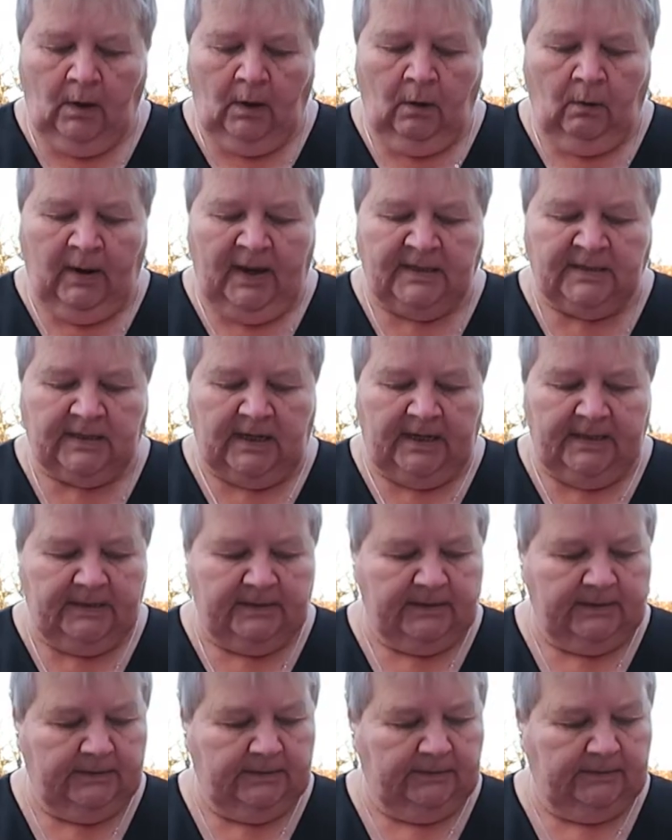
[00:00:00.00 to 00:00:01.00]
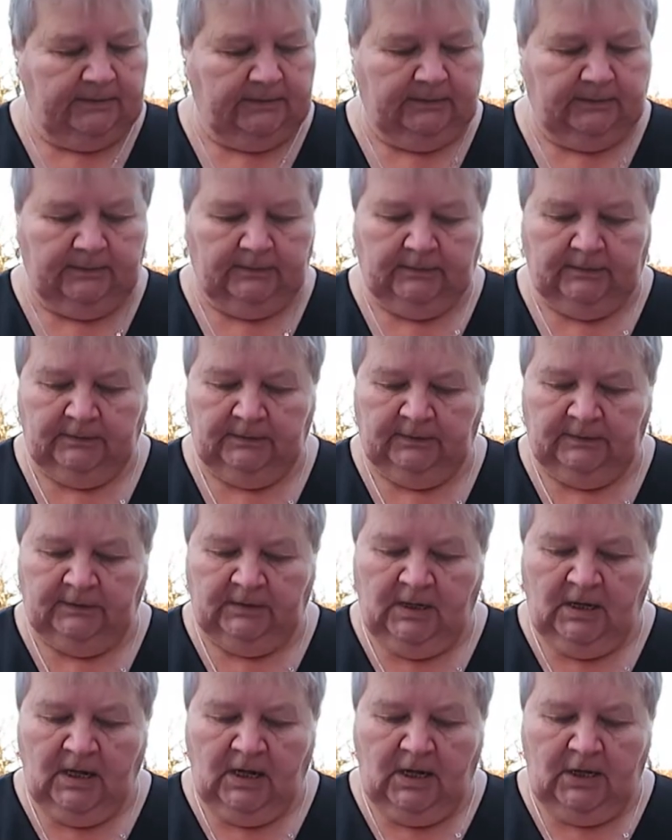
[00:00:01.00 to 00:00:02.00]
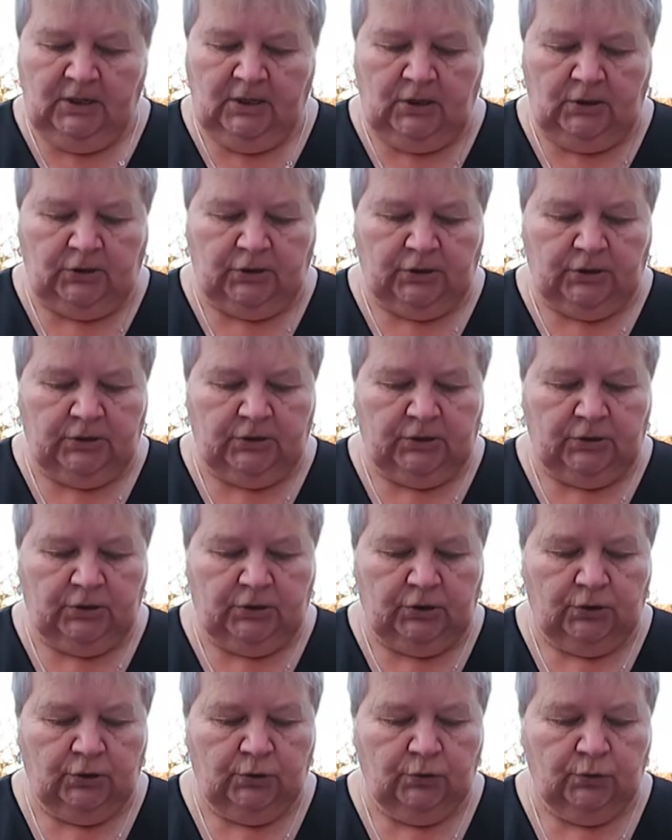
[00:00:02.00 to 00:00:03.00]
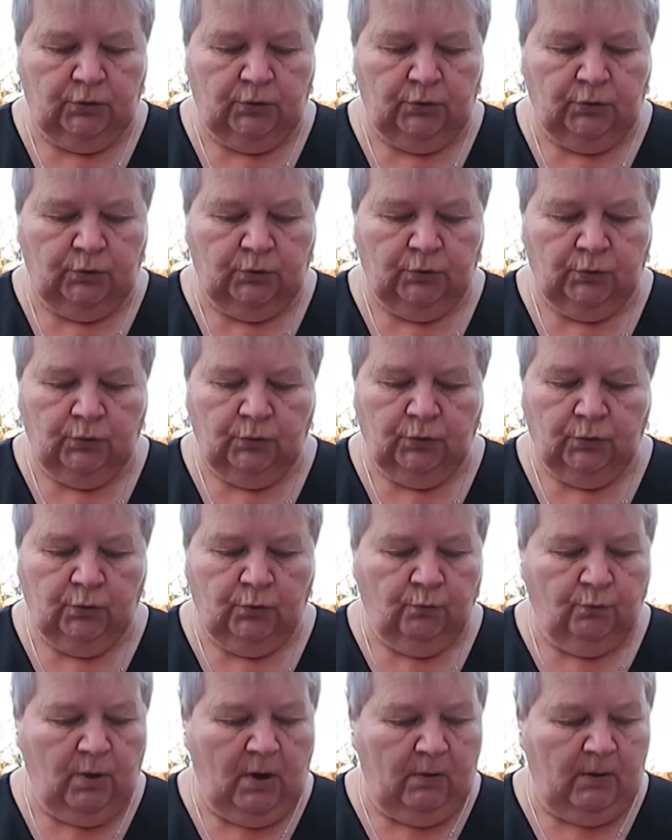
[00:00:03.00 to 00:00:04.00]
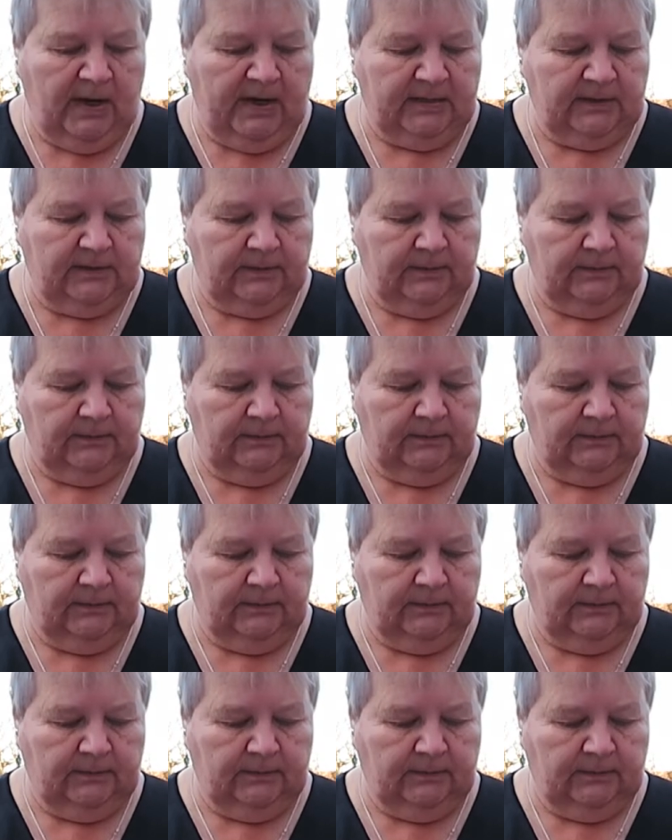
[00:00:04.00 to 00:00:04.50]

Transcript: Quite tight. And you just roll it.